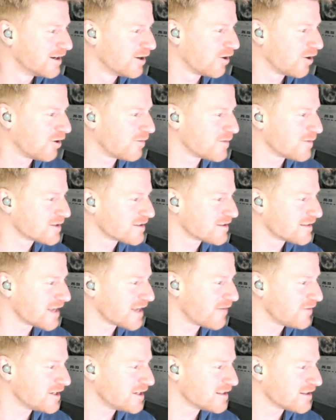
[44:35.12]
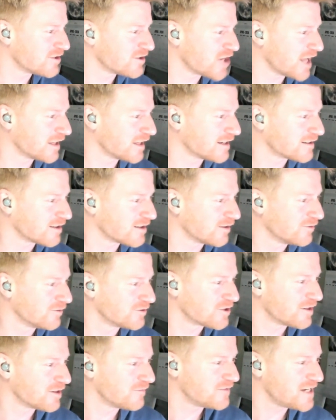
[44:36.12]
almost as heavy as a gelling
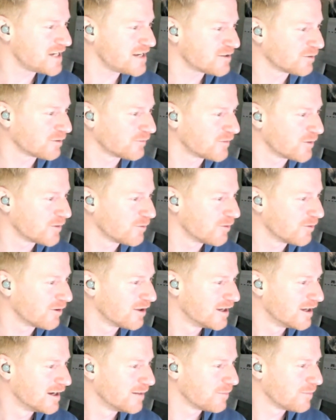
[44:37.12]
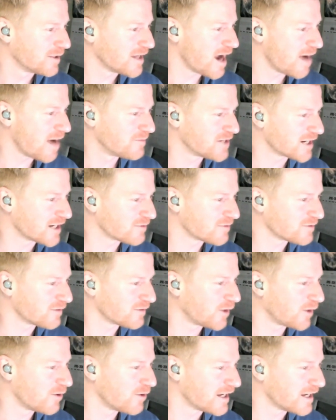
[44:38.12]
solution of diesel fuel. But the object was
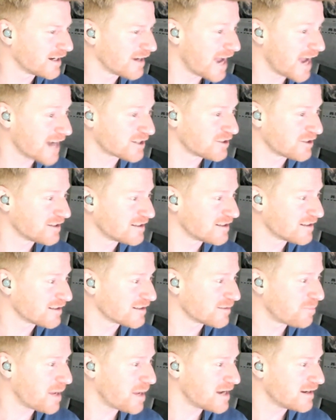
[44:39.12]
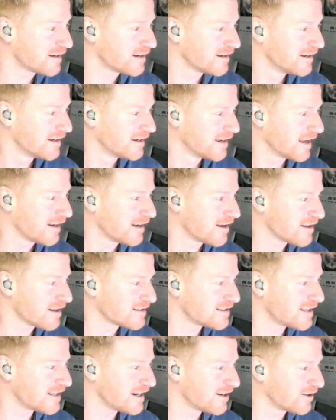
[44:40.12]
floating, actually suspended, and not
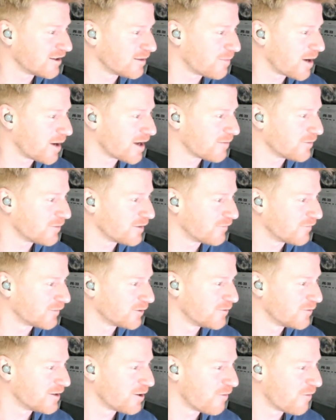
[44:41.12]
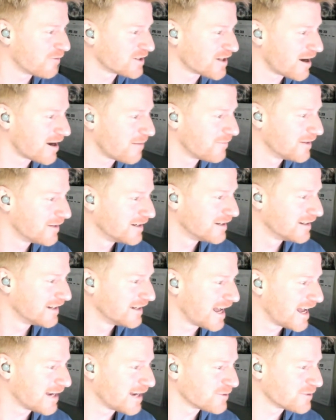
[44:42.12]
sitting on the bottom with the fluid over top.
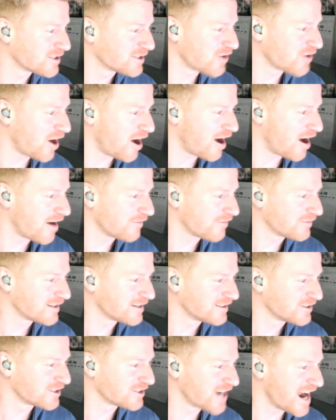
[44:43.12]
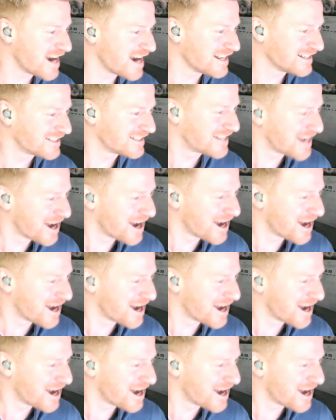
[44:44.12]
And it was soft and shiny as the